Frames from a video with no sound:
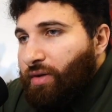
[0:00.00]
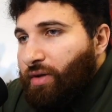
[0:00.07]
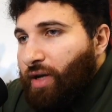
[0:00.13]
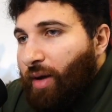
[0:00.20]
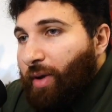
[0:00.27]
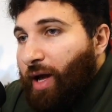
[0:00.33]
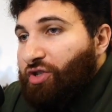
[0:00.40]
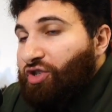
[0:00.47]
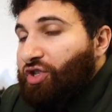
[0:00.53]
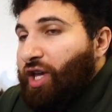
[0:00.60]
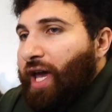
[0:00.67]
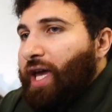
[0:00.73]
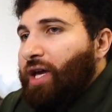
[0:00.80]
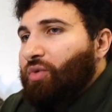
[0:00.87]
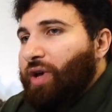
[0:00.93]
I'm not
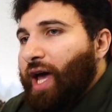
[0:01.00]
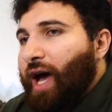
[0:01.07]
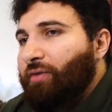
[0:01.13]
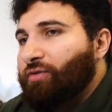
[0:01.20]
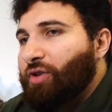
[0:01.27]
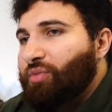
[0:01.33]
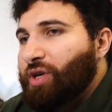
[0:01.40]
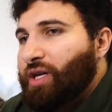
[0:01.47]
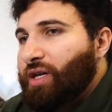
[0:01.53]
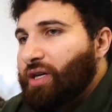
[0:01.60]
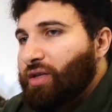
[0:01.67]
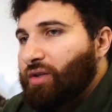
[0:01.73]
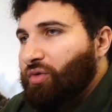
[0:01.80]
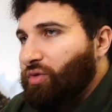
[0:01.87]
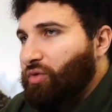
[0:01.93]
saying we have
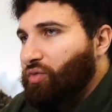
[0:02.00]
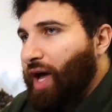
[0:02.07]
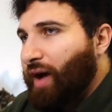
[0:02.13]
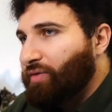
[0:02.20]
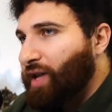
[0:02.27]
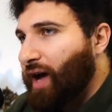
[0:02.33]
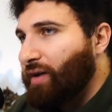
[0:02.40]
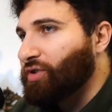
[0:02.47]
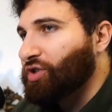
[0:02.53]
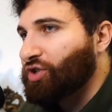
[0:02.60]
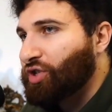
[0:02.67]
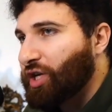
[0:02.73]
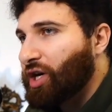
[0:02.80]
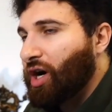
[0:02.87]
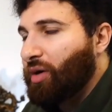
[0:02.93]
to have a
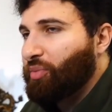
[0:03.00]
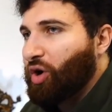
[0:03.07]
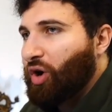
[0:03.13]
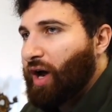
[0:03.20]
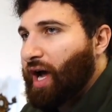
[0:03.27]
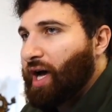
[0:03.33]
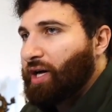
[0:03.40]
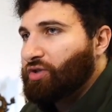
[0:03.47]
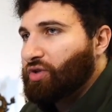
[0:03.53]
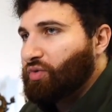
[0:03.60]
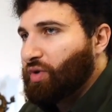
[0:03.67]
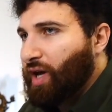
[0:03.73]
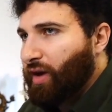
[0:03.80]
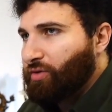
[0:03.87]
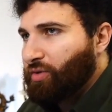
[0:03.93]
stick up our ass and
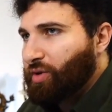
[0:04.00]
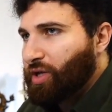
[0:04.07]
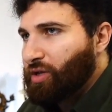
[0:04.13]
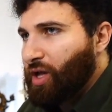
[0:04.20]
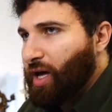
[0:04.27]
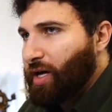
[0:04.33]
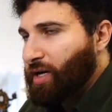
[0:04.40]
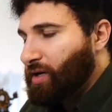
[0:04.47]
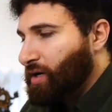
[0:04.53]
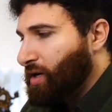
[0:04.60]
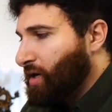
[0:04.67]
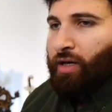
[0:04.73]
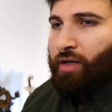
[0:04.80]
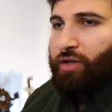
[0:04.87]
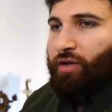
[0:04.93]
we have to be, like,
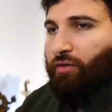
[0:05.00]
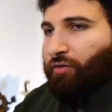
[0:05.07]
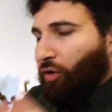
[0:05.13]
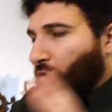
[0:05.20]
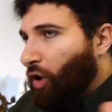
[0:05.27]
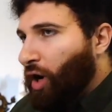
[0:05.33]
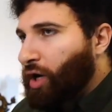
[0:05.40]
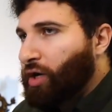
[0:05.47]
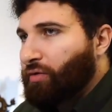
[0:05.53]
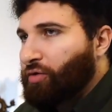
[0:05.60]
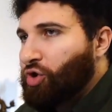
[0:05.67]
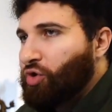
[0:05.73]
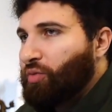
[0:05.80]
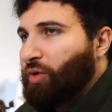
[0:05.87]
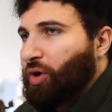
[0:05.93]
devoid of
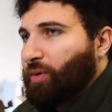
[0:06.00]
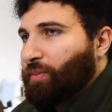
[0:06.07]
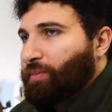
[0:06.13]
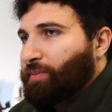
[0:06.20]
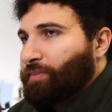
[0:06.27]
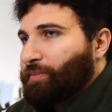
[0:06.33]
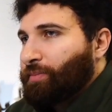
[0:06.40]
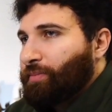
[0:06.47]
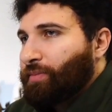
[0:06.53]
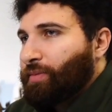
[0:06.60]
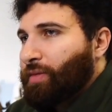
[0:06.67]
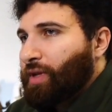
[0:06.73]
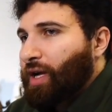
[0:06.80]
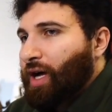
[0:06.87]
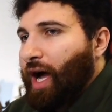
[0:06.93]
humor.
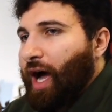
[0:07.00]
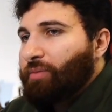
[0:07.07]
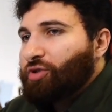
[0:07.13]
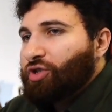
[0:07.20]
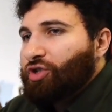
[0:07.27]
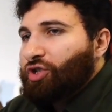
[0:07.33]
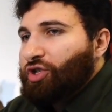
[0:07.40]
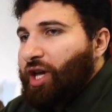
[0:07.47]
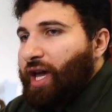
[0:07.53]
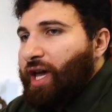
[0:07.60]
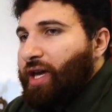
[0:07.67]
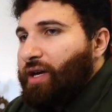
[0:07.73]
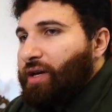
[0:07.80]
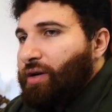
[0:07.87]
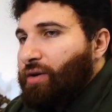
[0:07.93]
I'm just
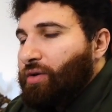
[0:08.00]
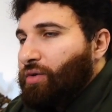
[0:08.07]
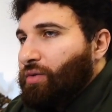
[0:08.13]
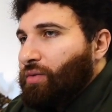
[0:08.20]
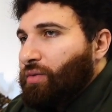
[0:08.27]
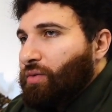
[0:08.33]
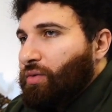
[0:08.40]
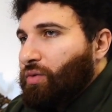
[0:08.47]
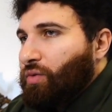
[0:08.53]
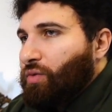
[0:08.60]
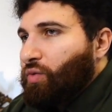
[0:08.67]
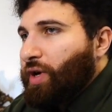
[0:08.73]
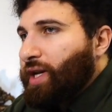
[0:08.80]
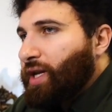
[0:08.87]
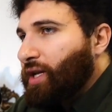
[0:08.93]
saying
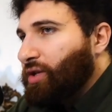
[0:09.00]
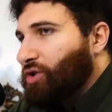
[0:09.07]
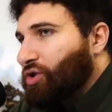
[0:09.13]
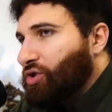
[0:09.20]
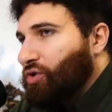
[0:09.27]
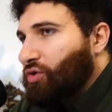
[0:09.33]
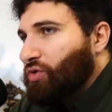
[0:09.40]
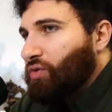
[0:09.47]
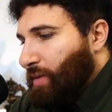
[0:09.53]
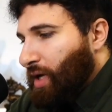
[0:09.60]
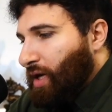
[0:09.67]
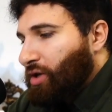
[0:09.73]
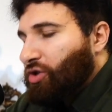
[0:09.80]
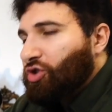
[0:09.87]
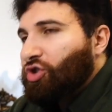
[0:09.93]
we need to
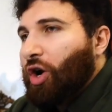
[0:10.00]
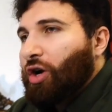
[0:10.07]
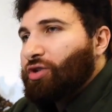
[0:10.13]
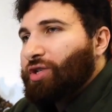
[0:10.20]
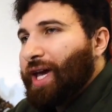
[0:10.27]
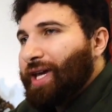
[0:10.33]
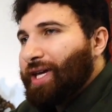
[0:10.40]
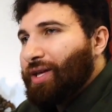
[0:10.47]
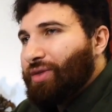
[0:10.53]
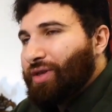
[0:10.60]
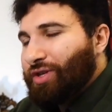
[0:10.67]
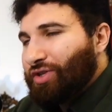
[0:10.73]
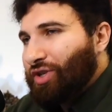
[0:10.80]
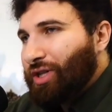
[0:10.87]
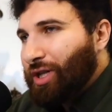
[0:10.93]
start taking
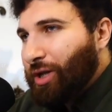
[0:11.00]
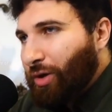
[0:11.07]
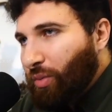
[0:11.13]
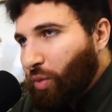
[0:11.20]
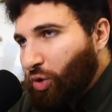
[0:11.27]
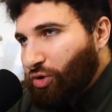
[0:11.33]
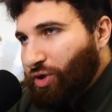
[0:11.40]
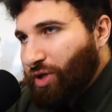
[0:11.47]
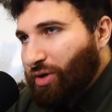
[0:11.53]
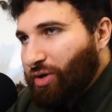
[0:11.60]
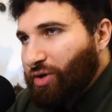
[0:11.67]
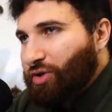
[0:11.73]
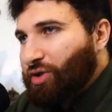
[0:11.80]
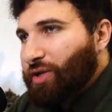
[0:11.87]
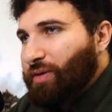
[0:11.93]
this a little more
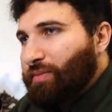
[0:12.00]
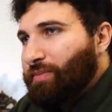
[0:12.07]
seriously